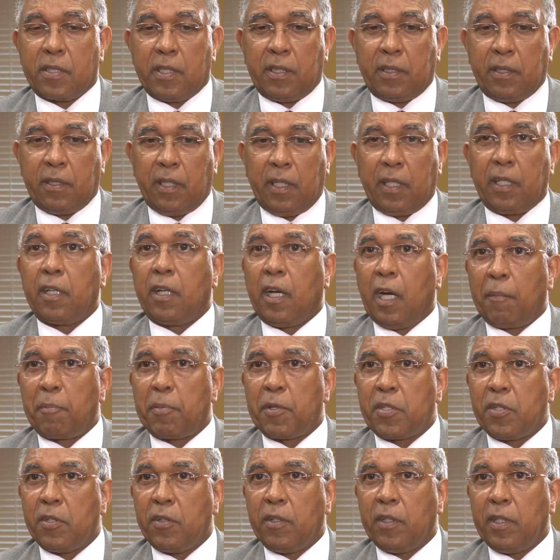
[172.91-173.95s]
and, and an
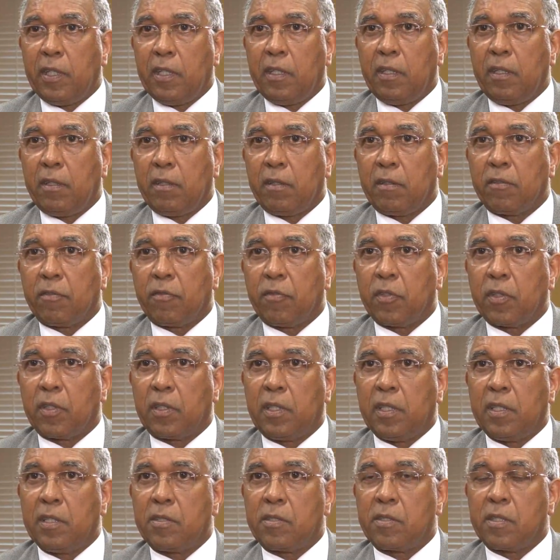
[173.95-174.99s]
opportunity for
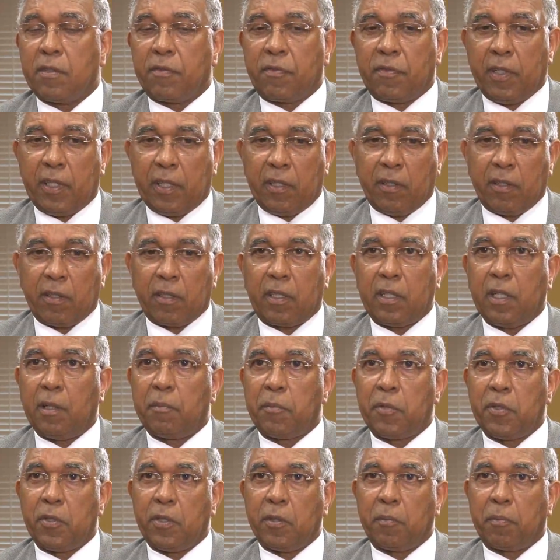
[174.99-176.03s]
kids if they're going to come
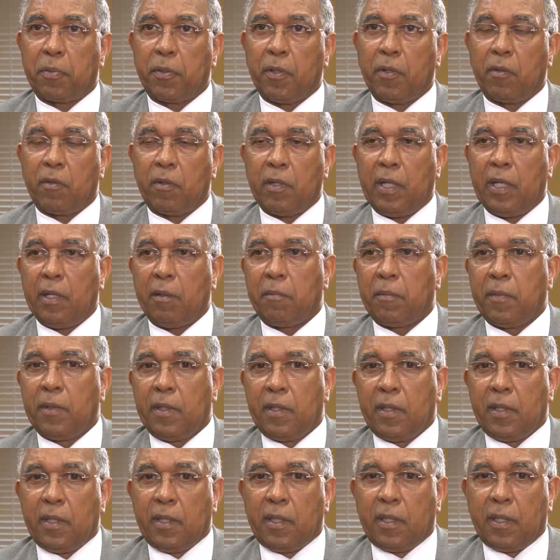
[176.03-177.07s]
to your program.
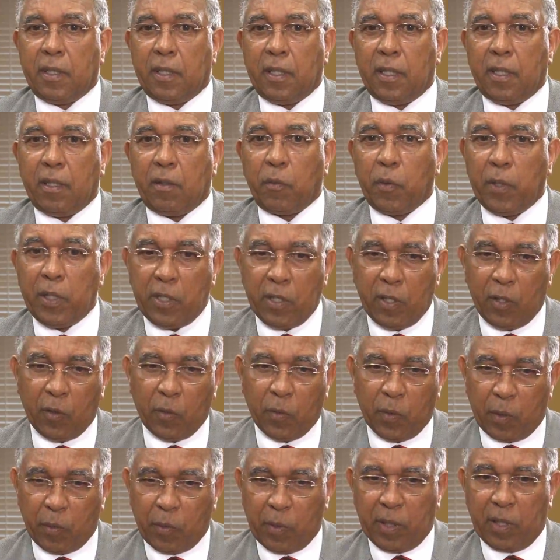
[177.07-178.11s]
Uh, we know
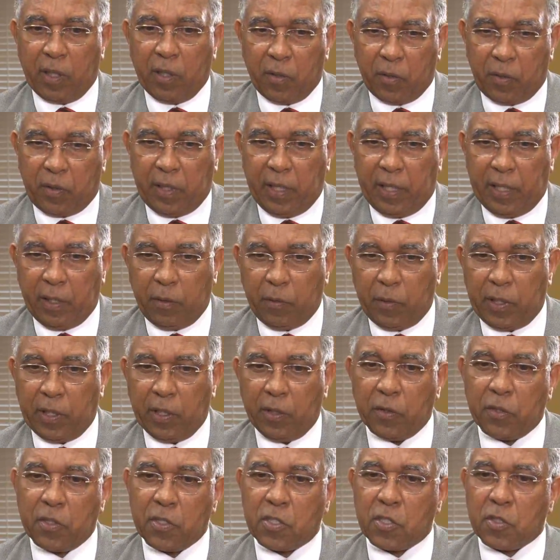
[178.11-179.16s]
where we're located. We
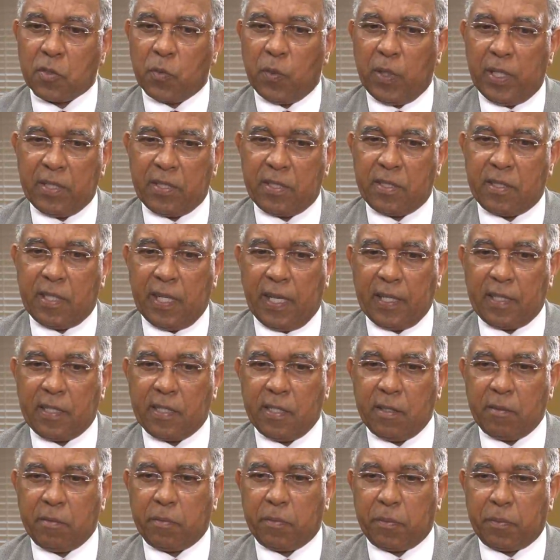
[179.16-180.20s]
know this is West
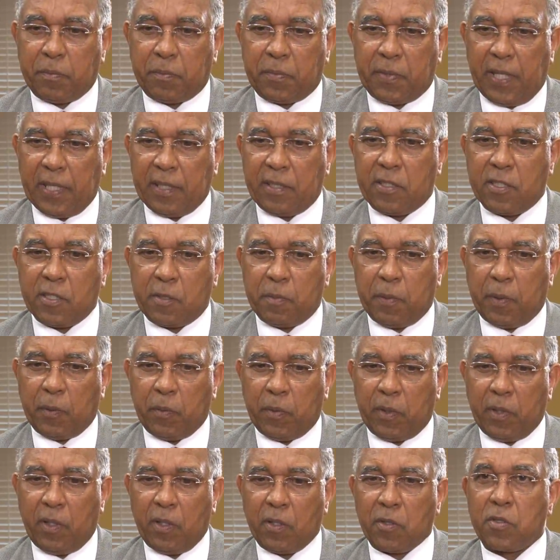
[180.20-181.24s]
Texas, Texas, but
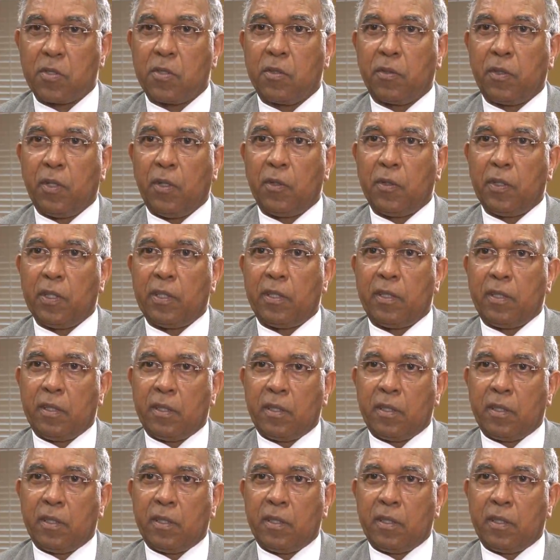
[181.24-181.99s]
we also know that